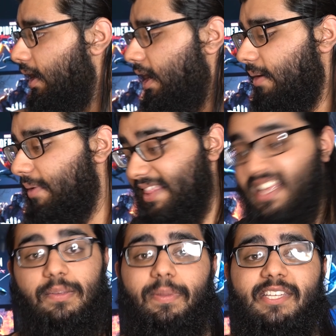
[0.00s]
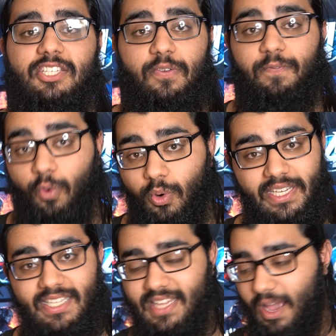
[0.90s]
And that's a PlayStation 4
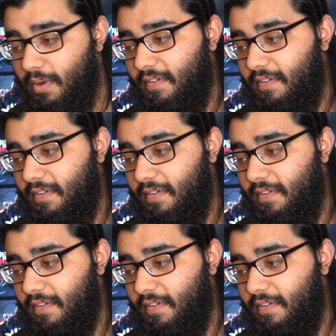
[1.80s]
disc. However,